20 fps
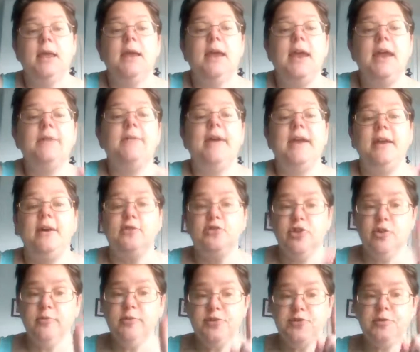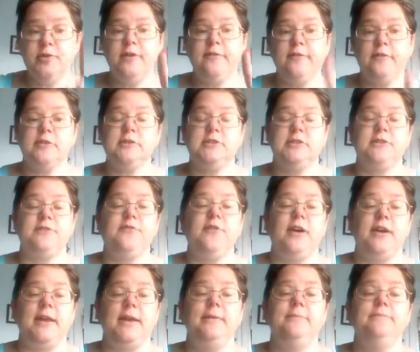Anyway, October 21st, it's a
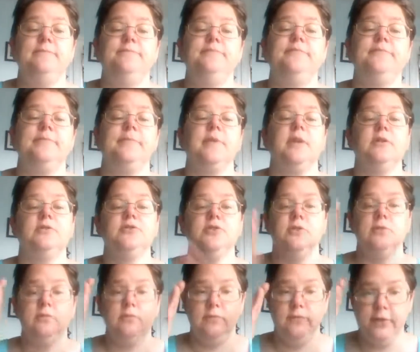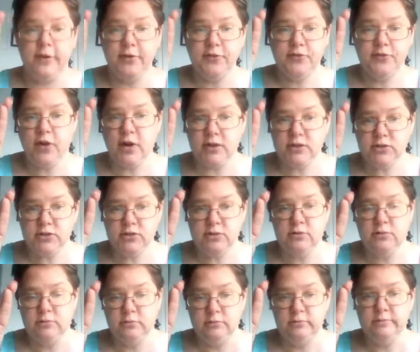Friday. So fingers crossed.
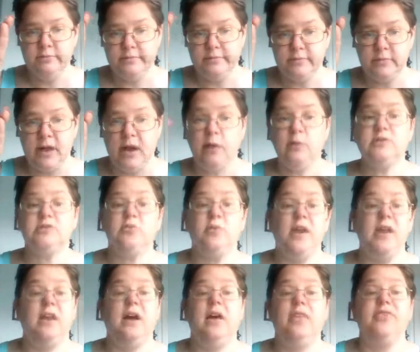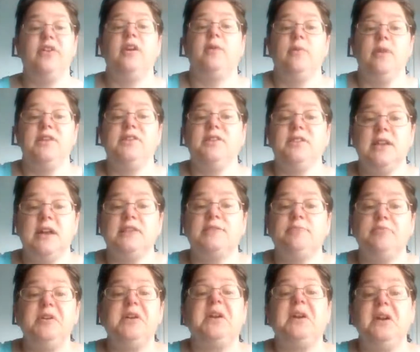I thought I'd wait till last
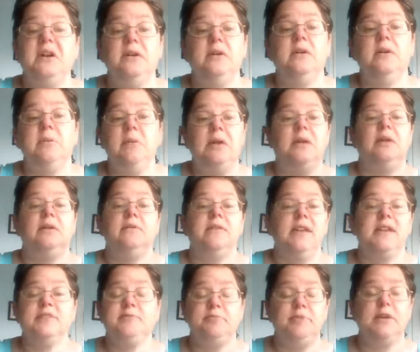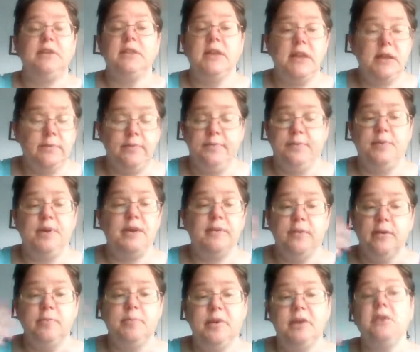spring. But next spring, like
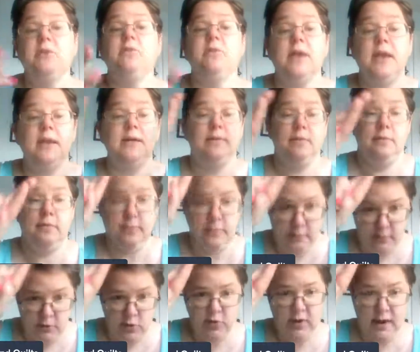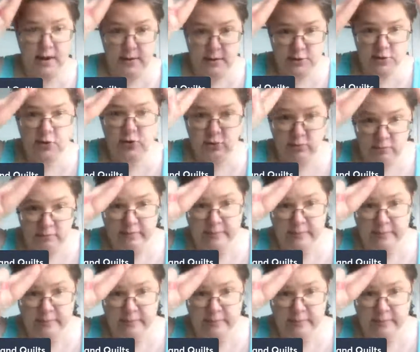whatever. But no, hey. Okay, so